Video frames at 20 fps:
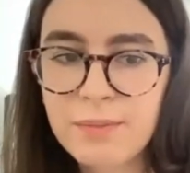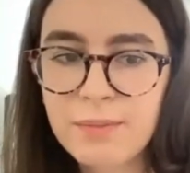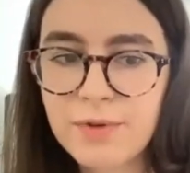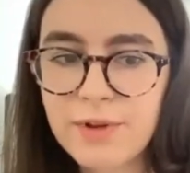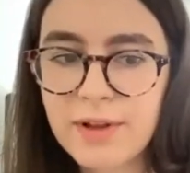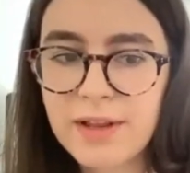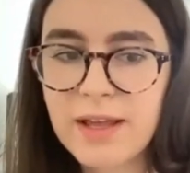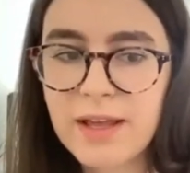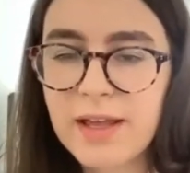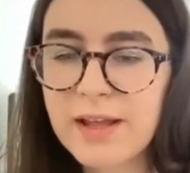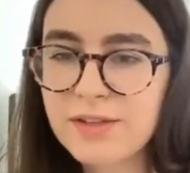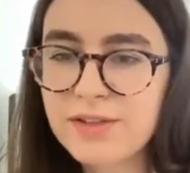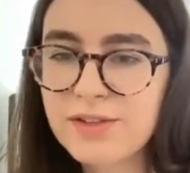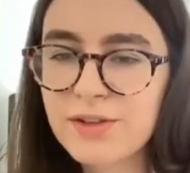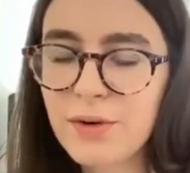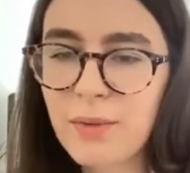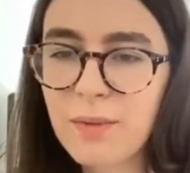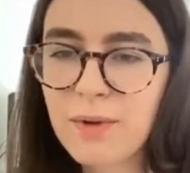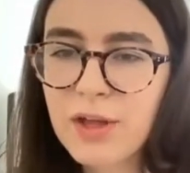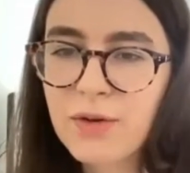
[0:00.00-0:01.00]
Brilliant.
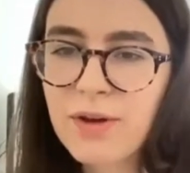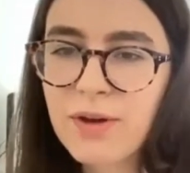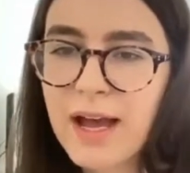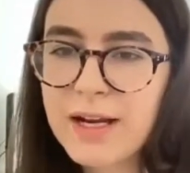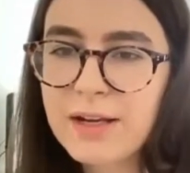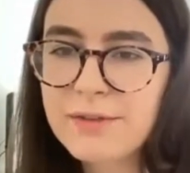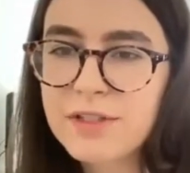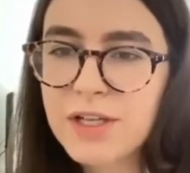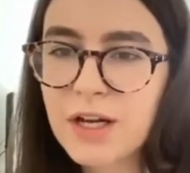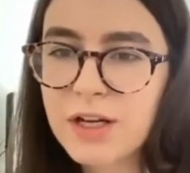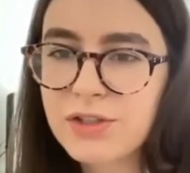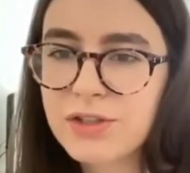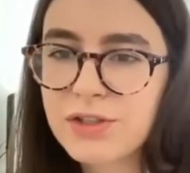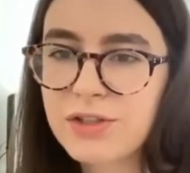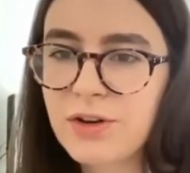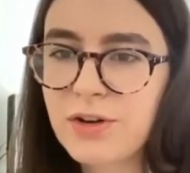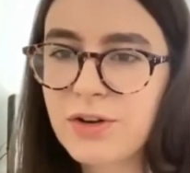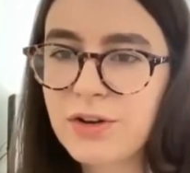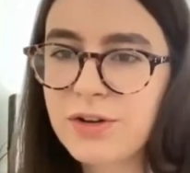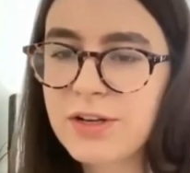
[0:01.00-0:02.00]
So you kind of touched
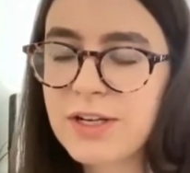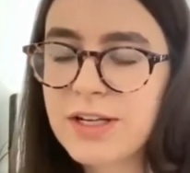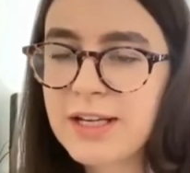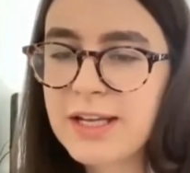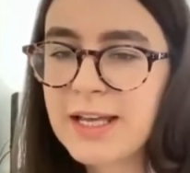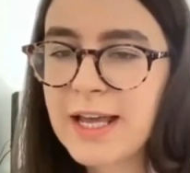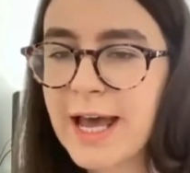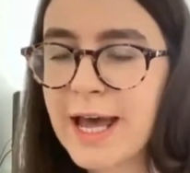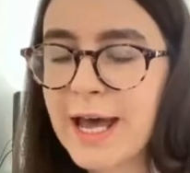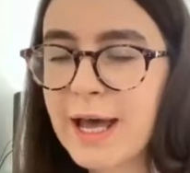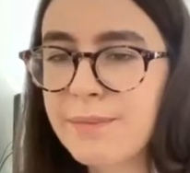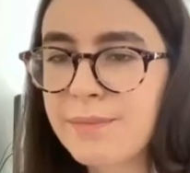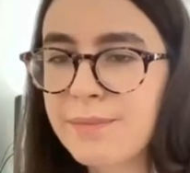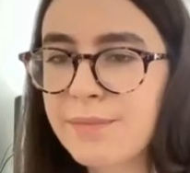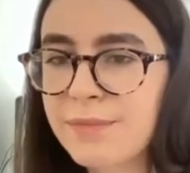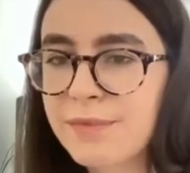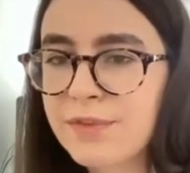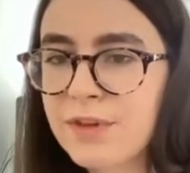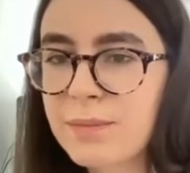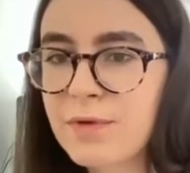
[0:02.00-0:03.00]
on
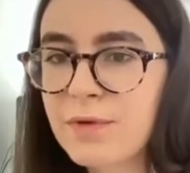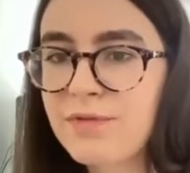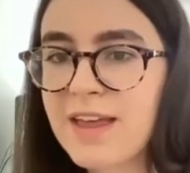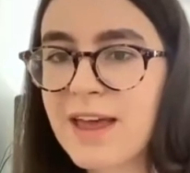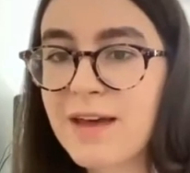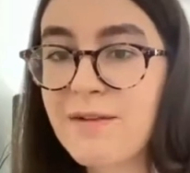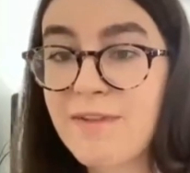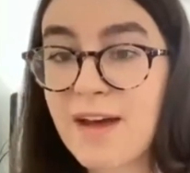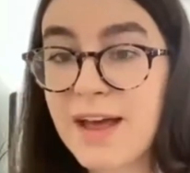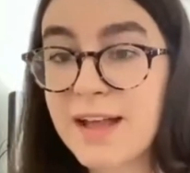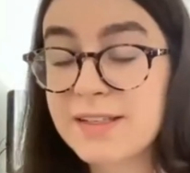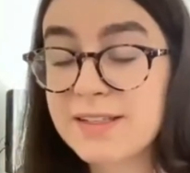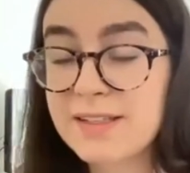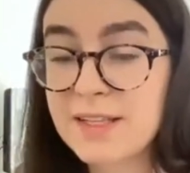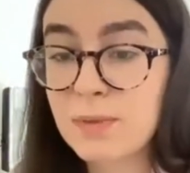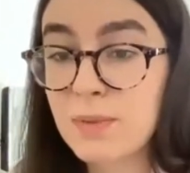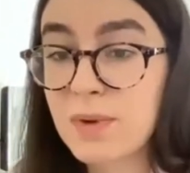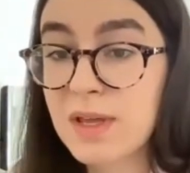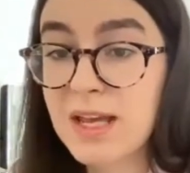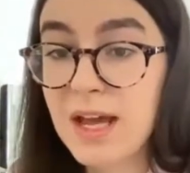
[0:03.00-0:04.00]
some of the events
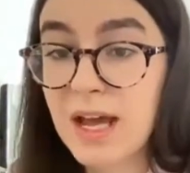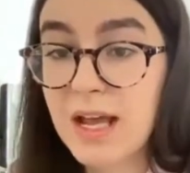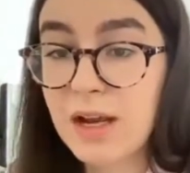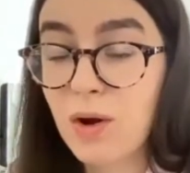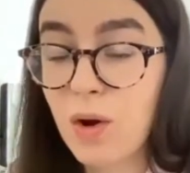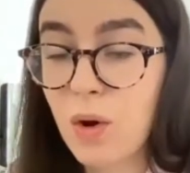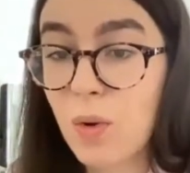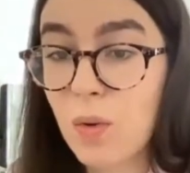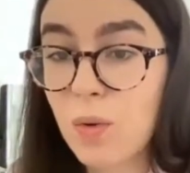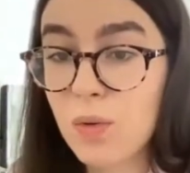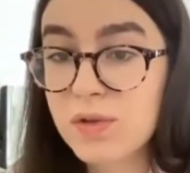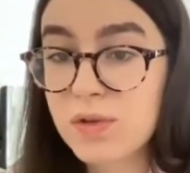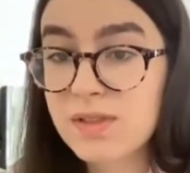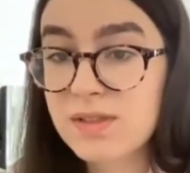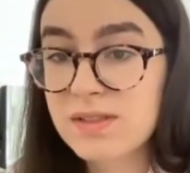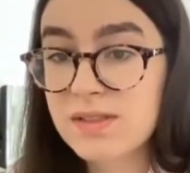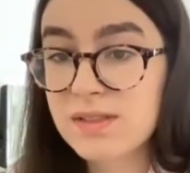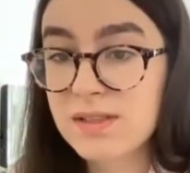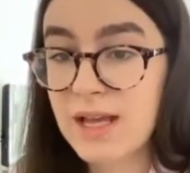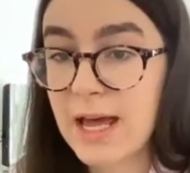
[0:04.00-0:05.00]
that we kind of
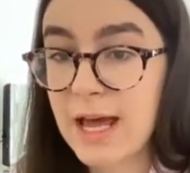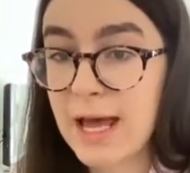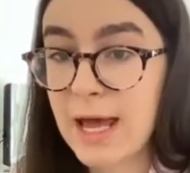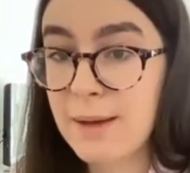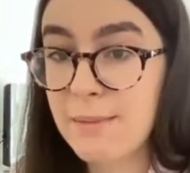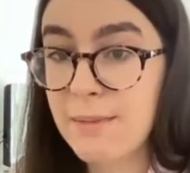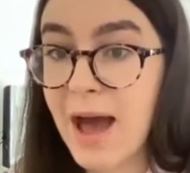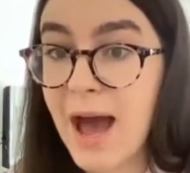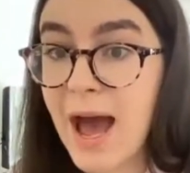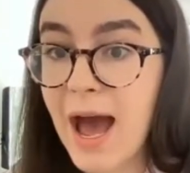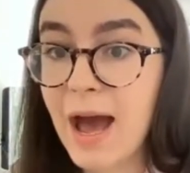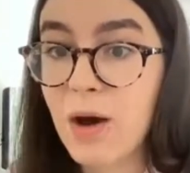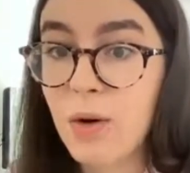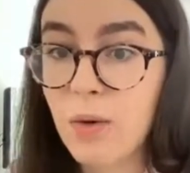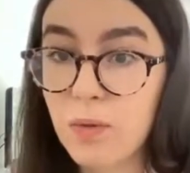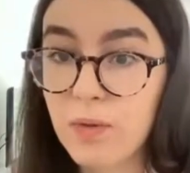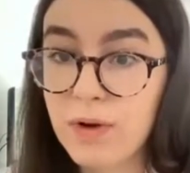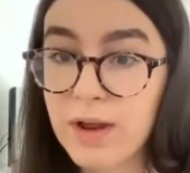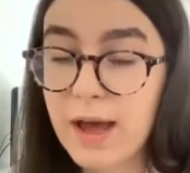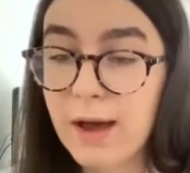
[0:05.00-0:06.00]
host at
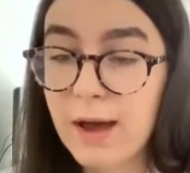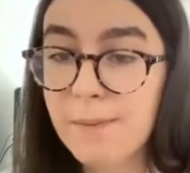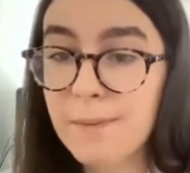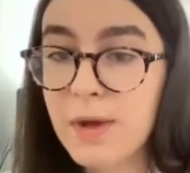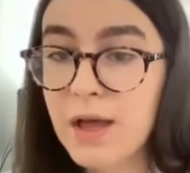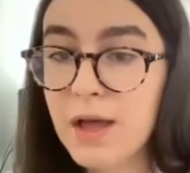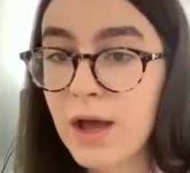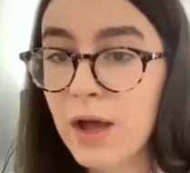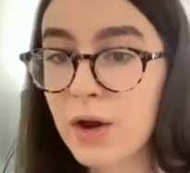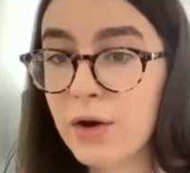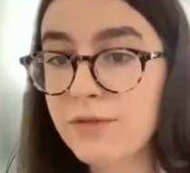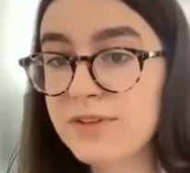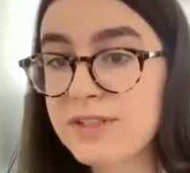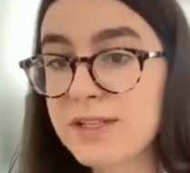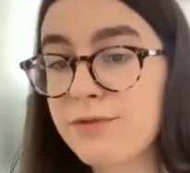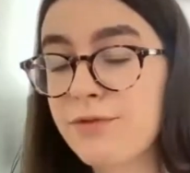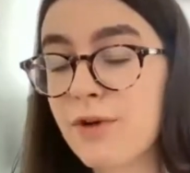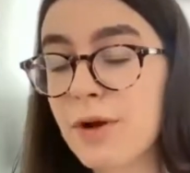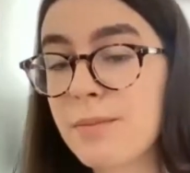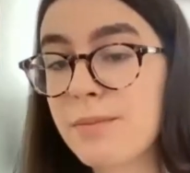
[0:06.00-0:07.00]
Oriam, and
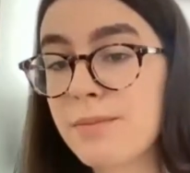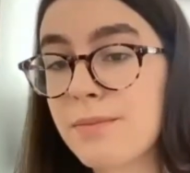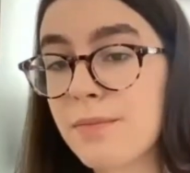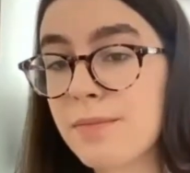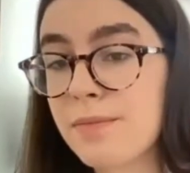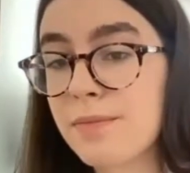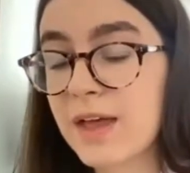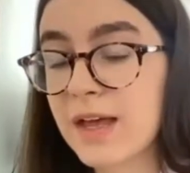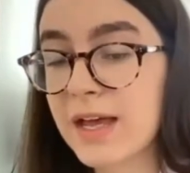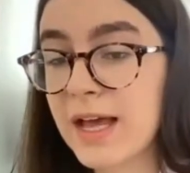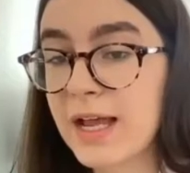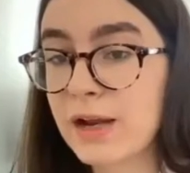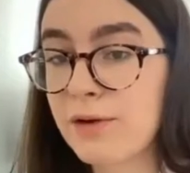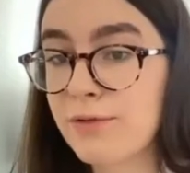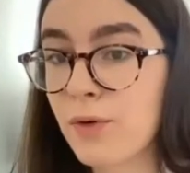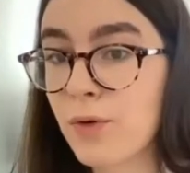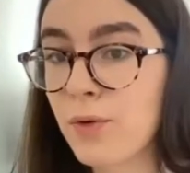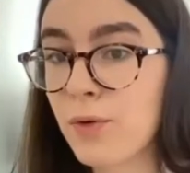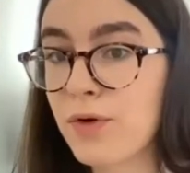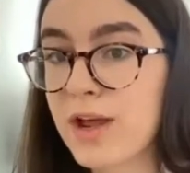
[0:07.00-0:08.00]
obviously from the kind of
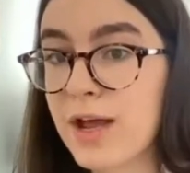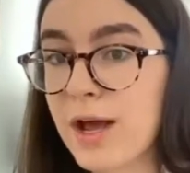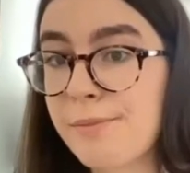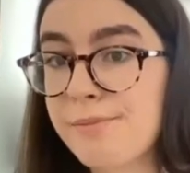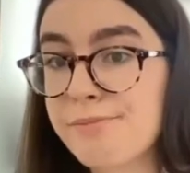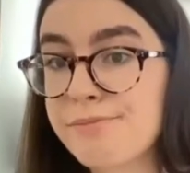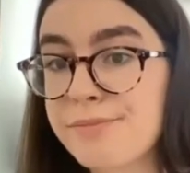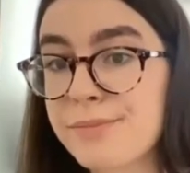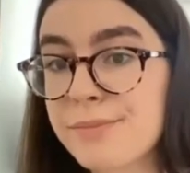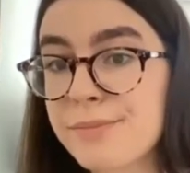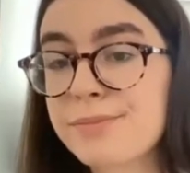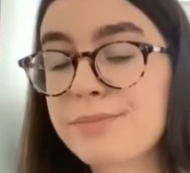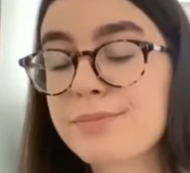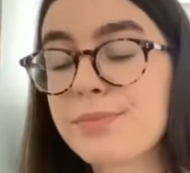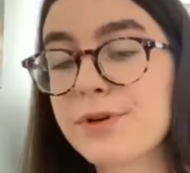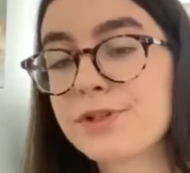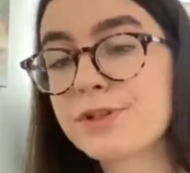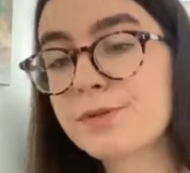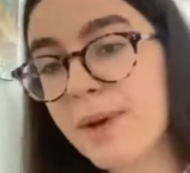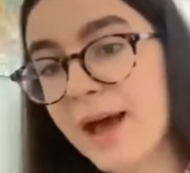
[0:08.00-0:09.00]
Oriam
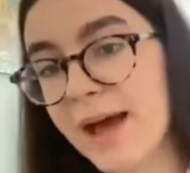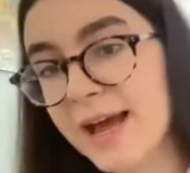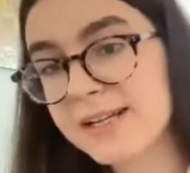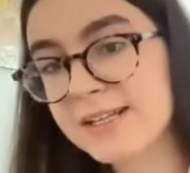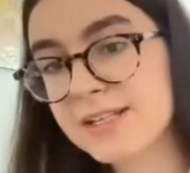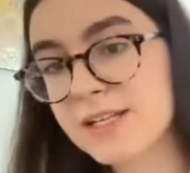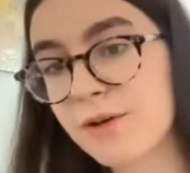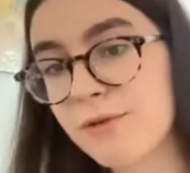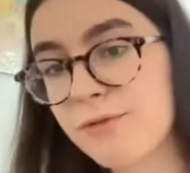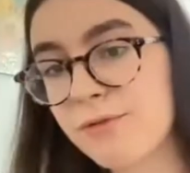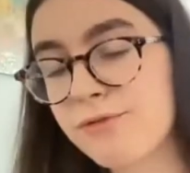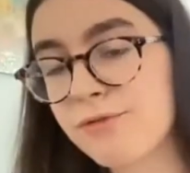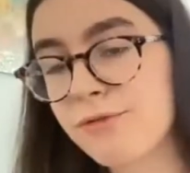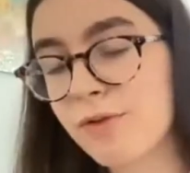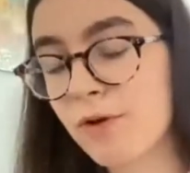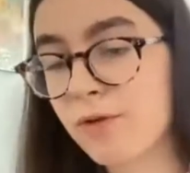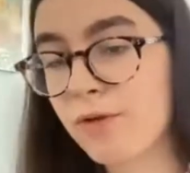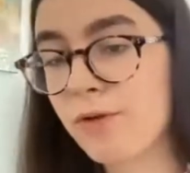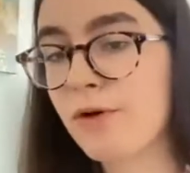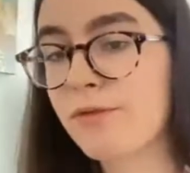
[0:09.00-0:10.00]
perspective
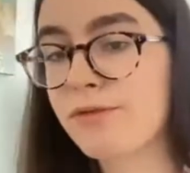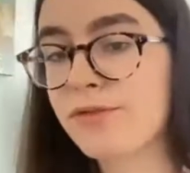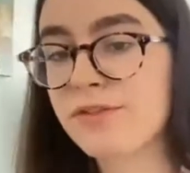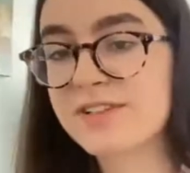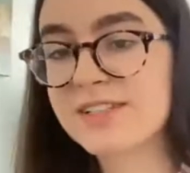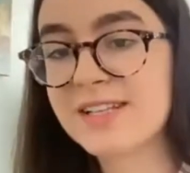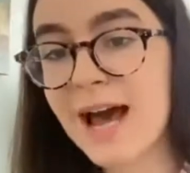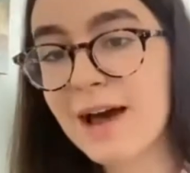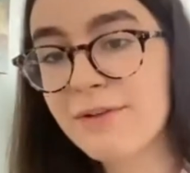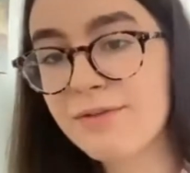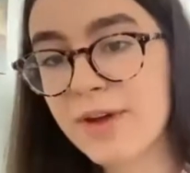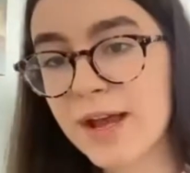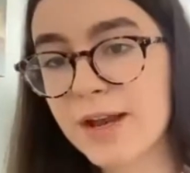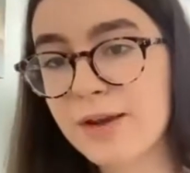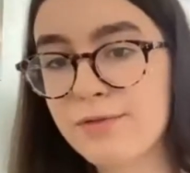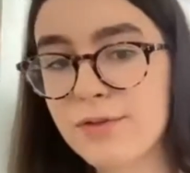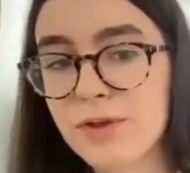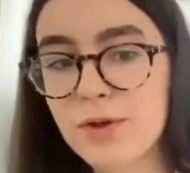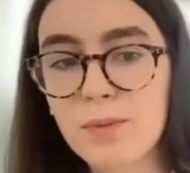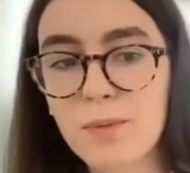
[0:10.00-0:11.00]
of a staff kind
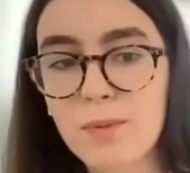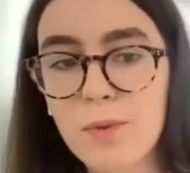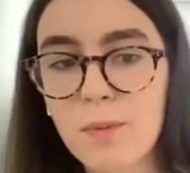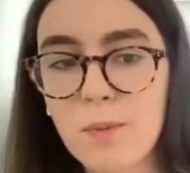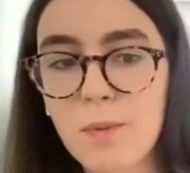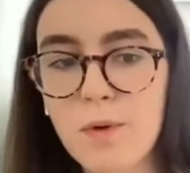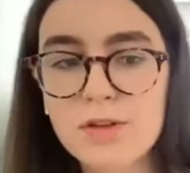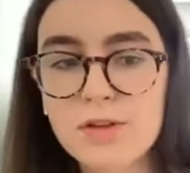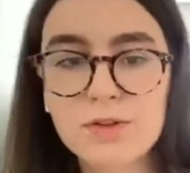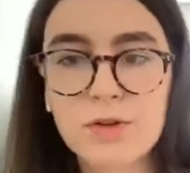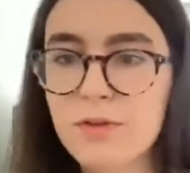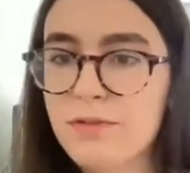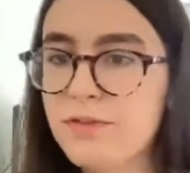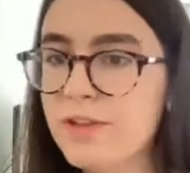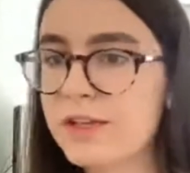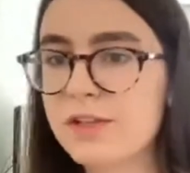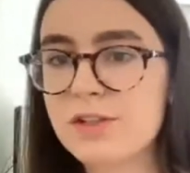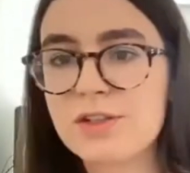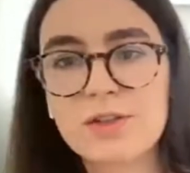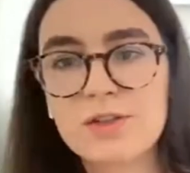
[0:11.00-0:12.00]
of view, what sort of
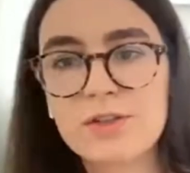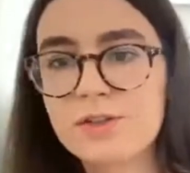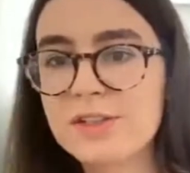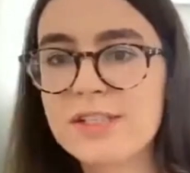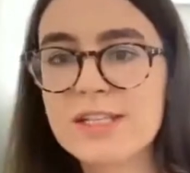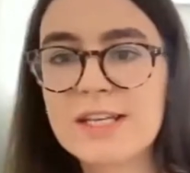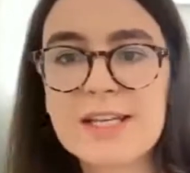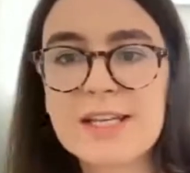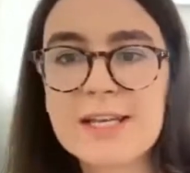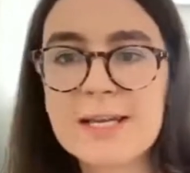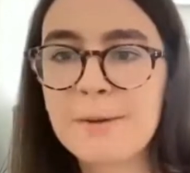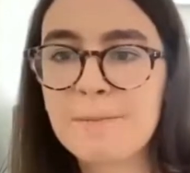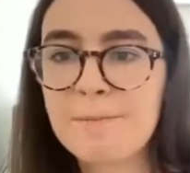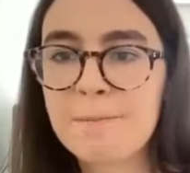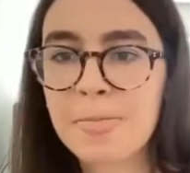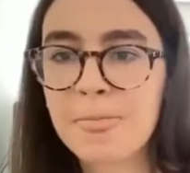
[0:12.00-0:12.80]
things do you see